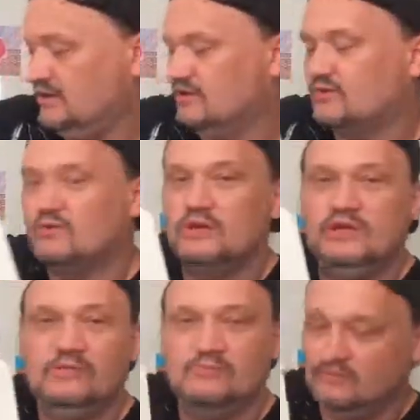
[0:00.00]
ice
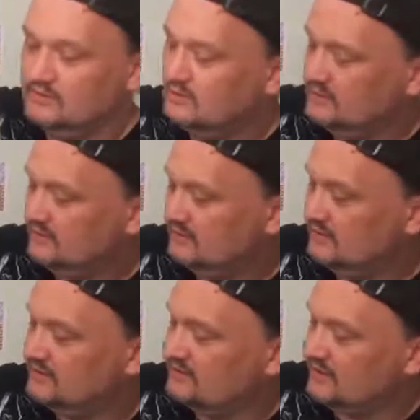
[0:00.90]
cream.
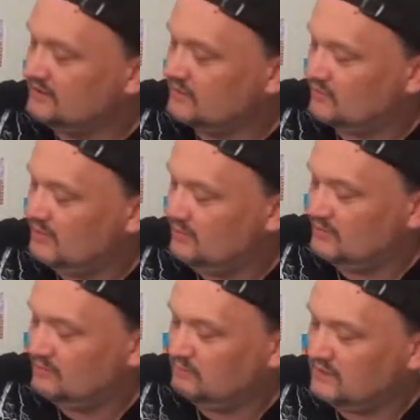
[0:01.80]
This is ice
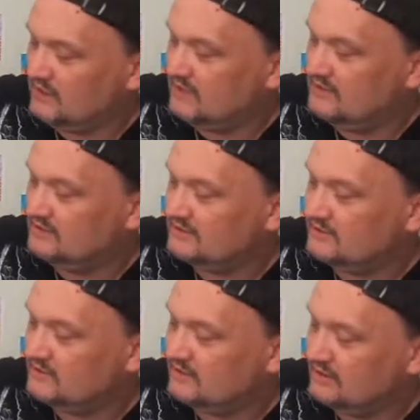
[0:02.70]
cream and
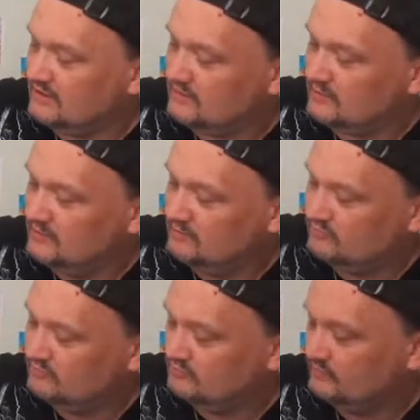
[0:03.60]
bananas. This is an ice
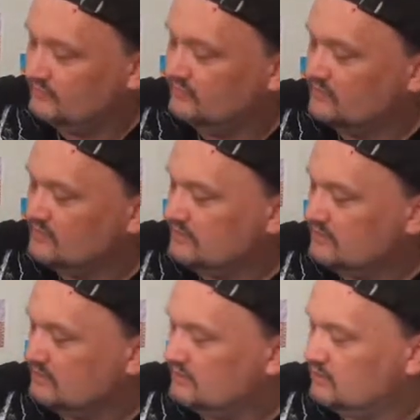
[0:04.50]
cream,
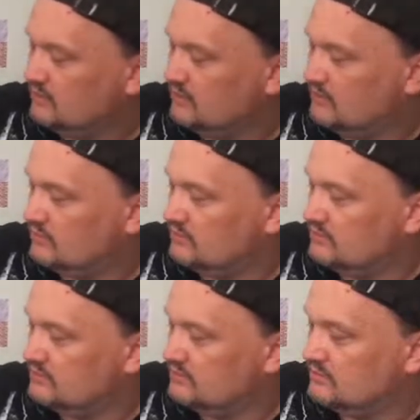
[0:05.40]
what do you
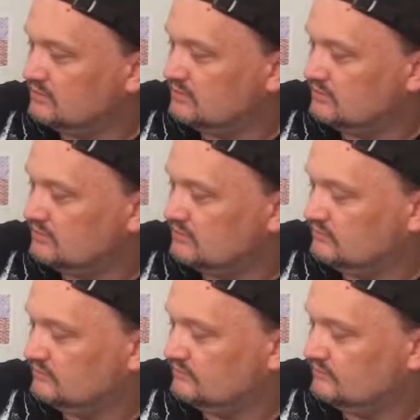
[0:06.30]
call
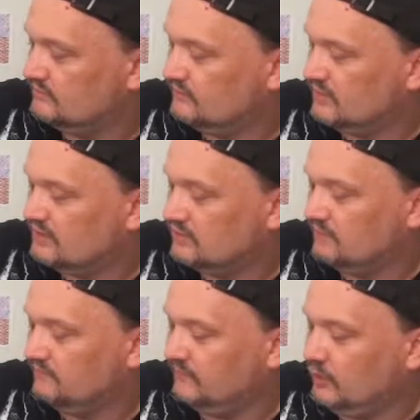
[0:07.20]

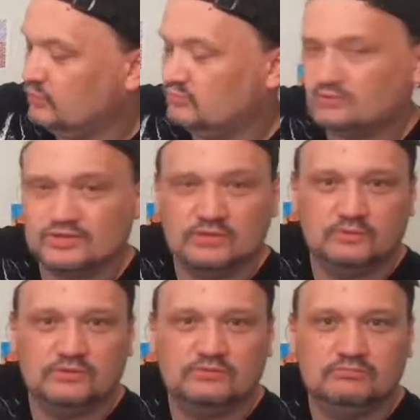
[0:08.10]
ice cream float or
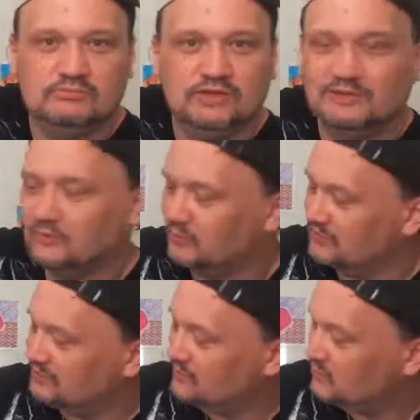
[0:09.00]
something? I
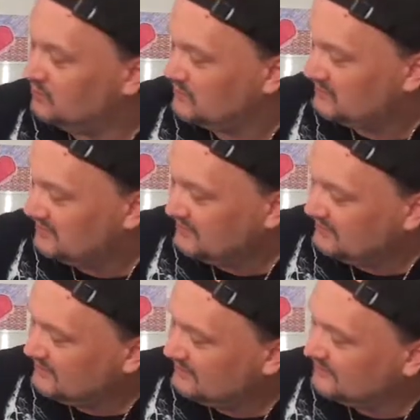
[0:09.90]
don't really know.
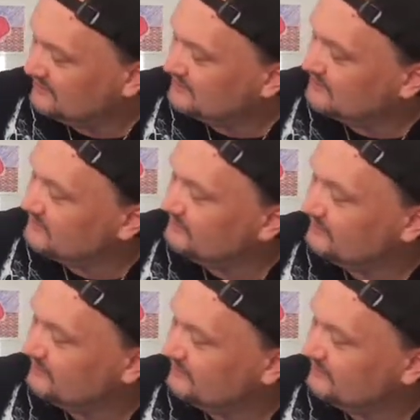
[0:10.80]
And yeah,